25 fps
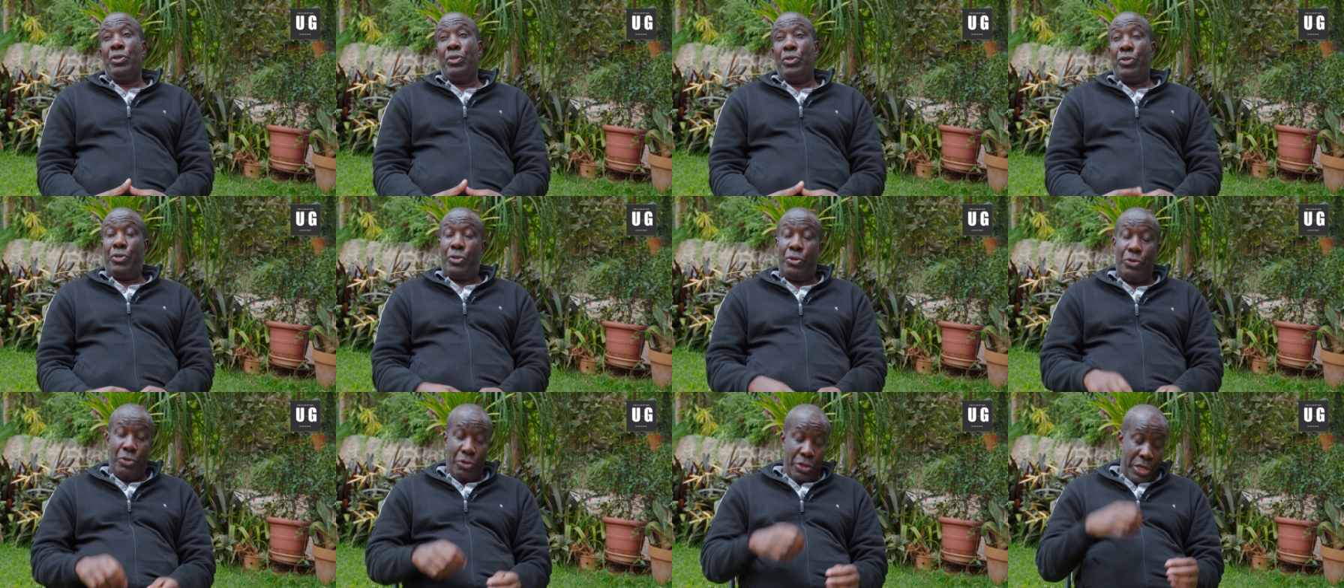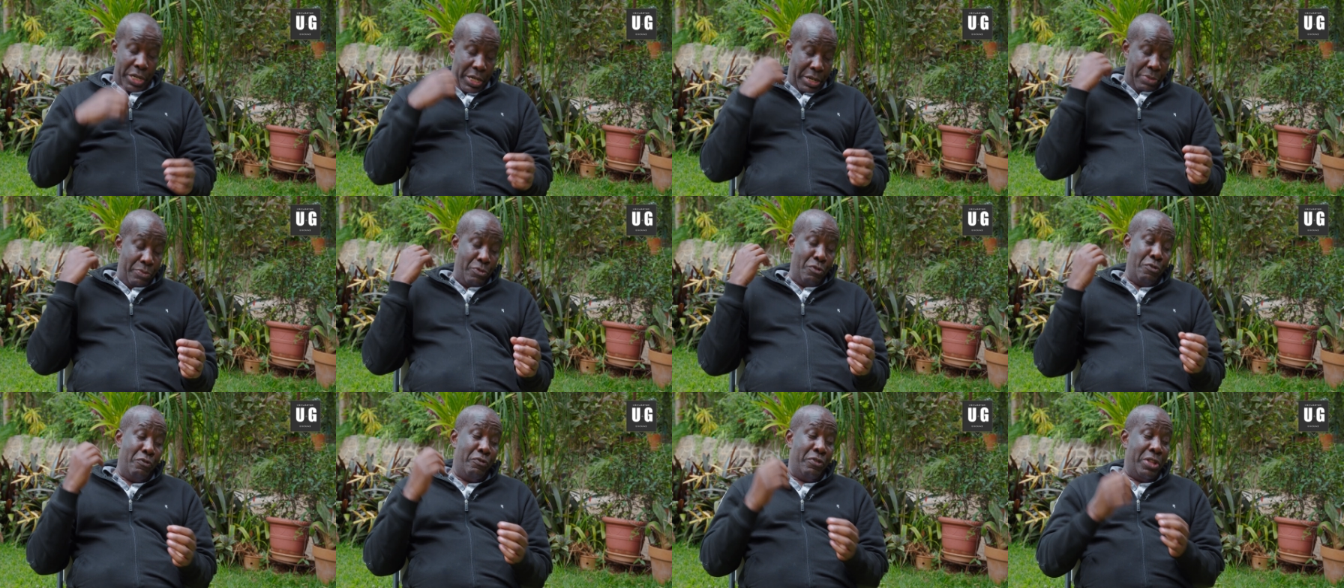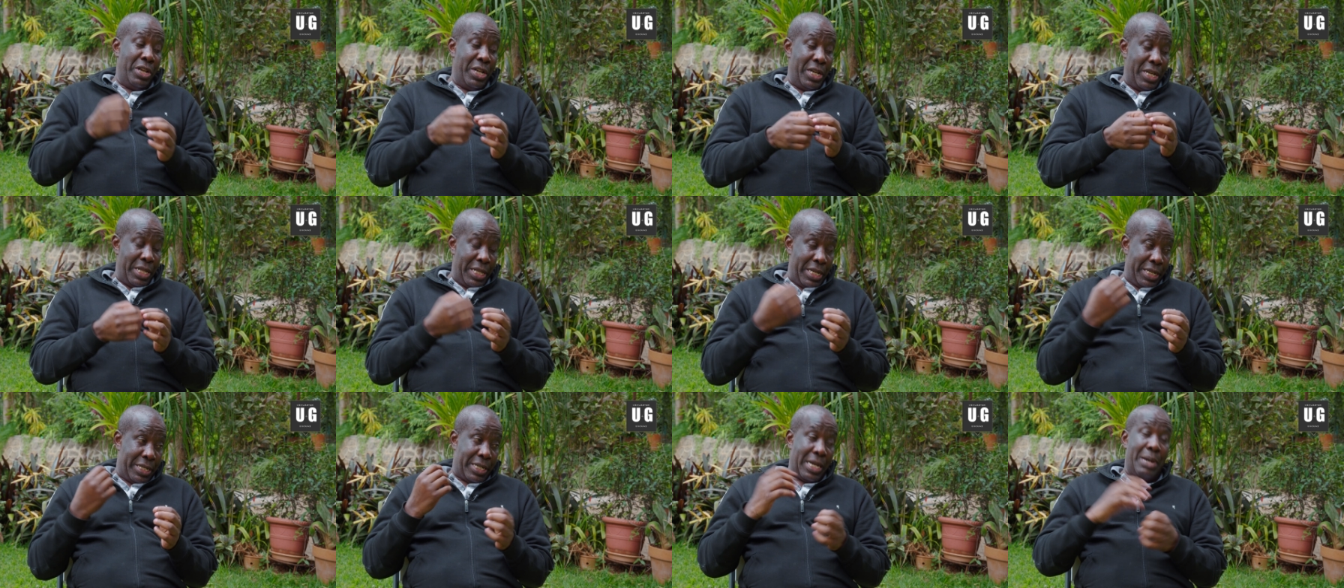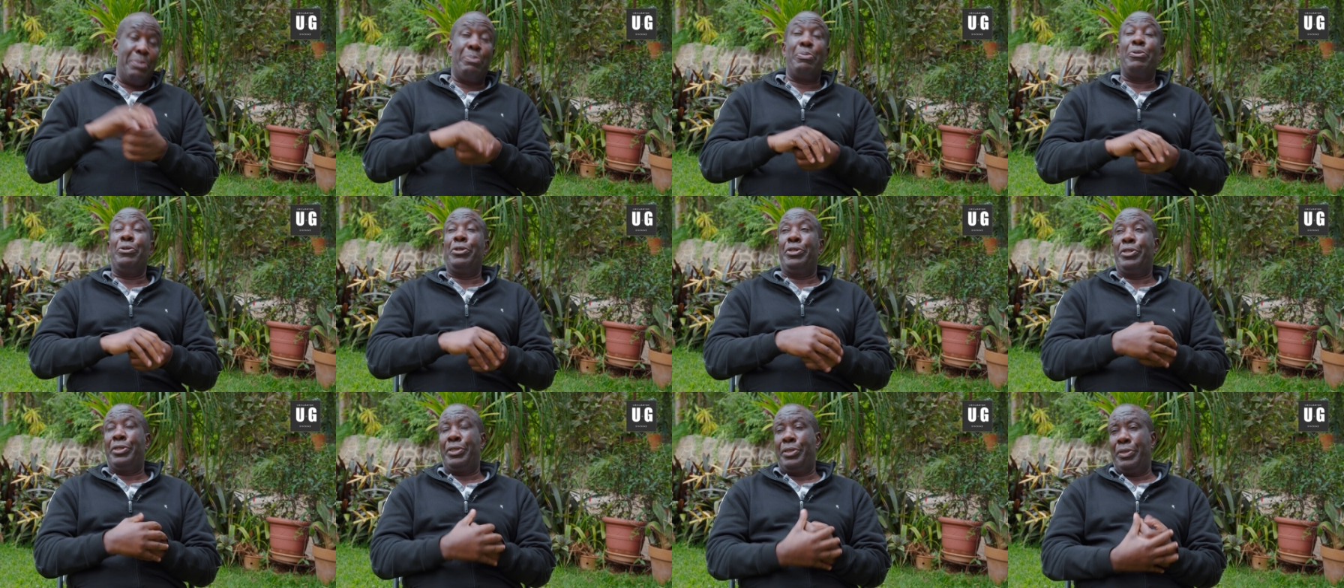So they remove the
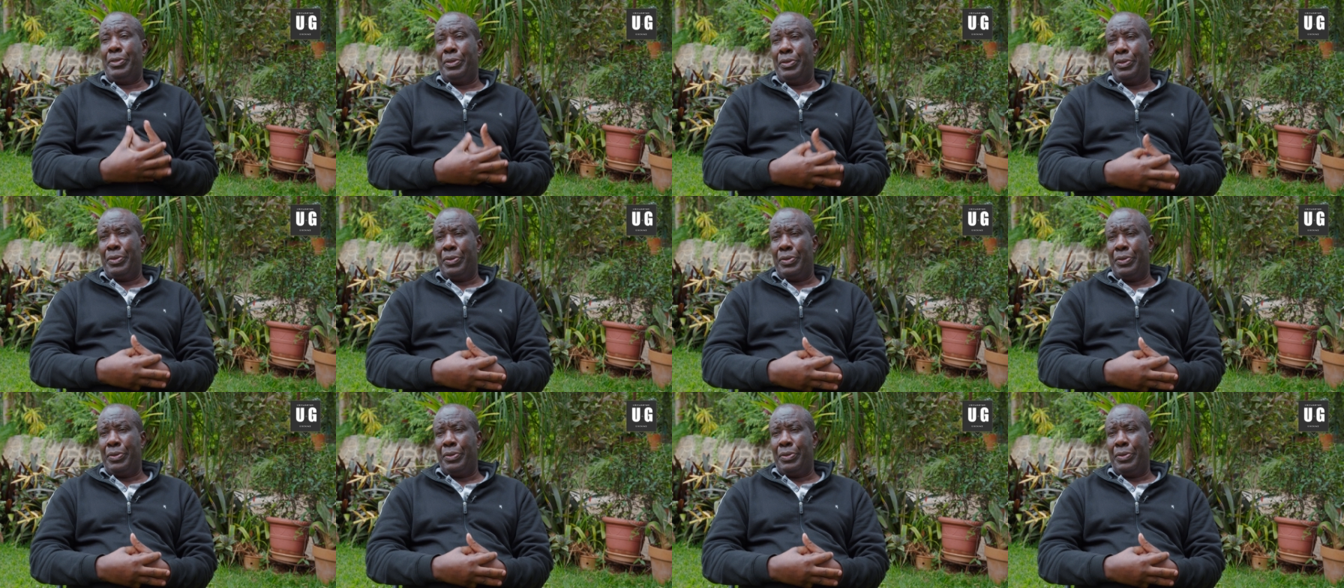samples,